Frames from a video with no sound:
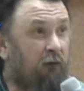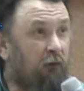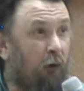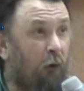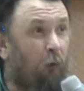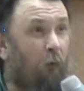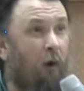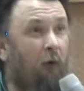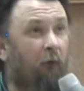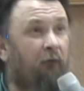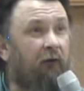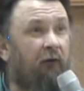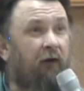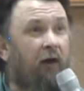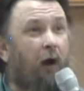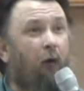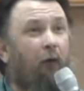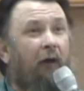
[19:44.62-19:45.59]
You're
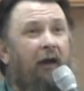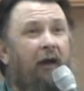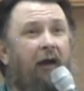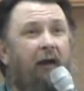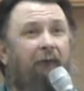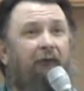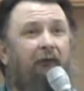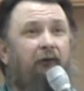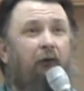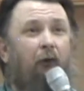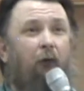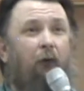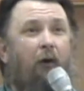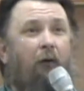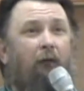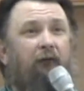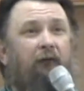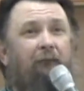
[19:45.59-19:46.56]
wanting to go to heaven. You're
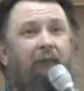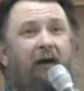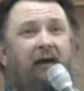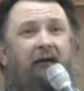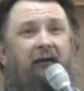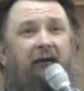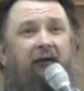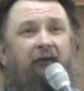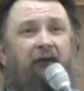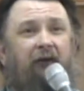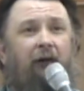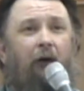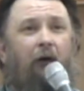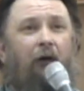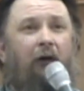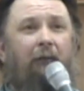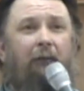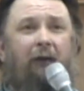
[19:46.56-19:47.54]
wanting to make it to
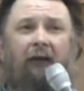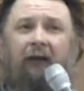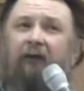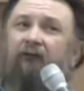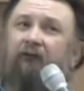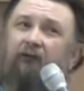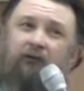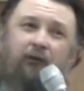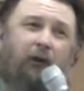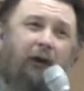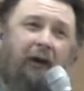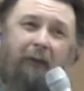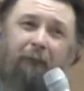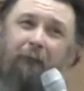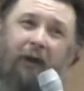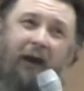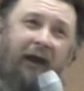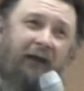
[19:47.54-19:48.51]
glory. But listen, you
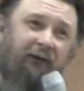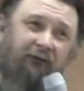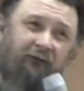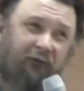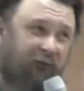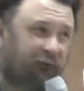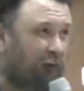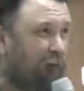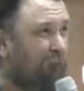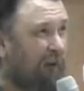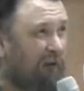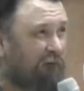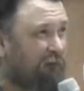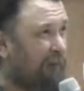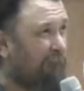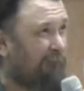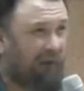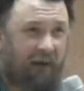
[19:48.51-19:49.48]
ain't practicing too
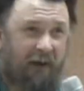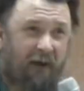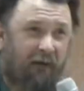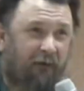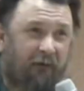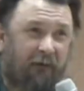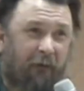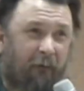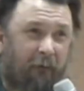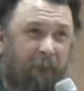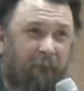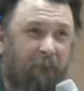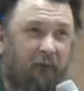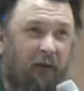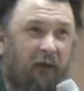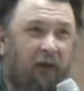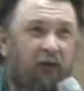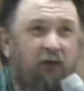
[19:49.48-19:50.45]
much of it down here.
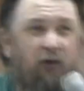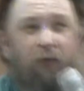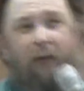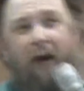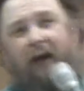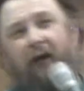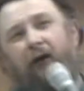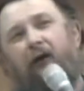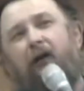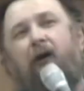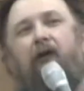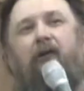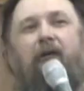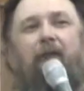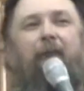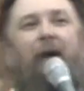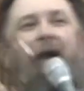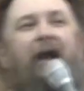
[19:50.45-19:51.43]
You better
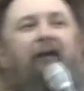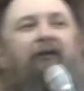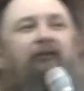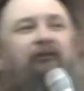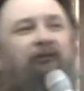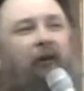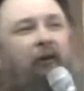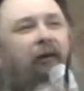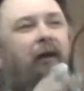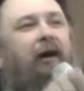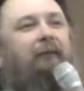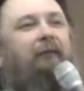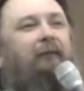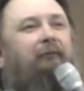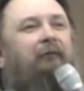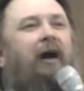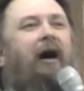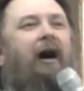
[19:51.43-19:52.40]
learn to practice the love
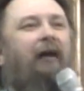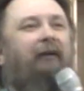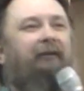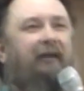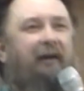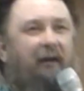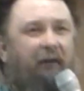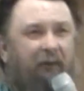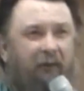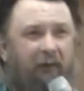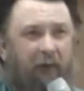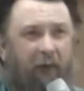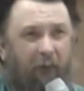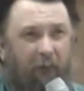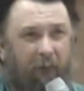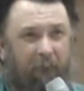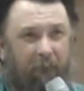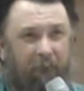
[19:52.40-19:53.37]
of God down
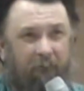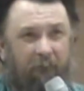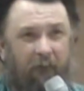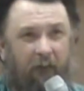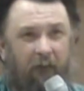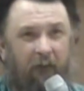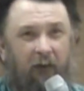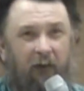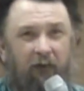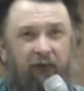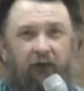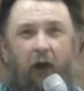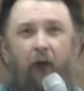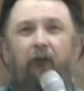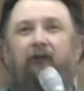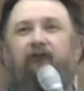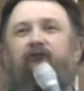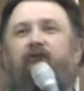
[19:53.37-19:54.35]
here. Amen.
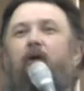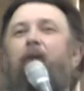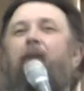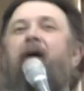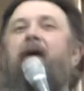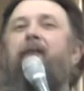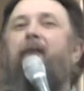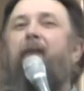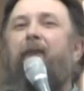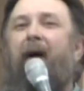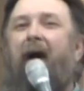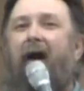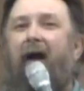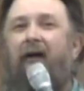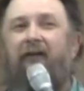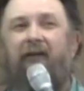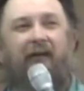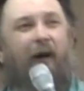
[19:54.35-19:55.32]
So that you'll be
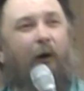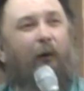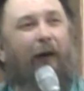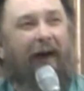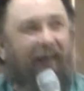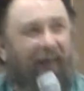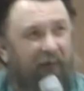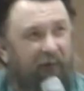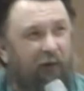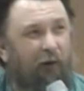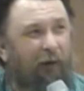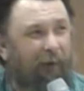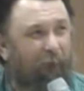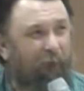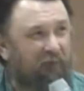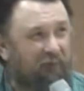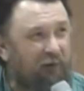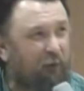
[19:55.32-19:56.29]
prepared to know how to do
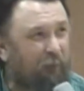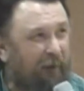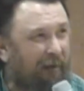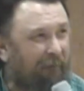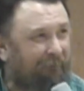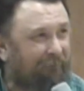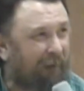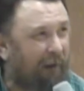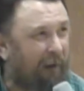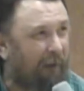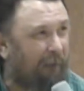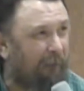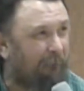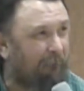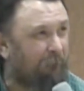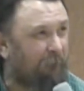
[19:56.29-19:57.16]
it when you get there.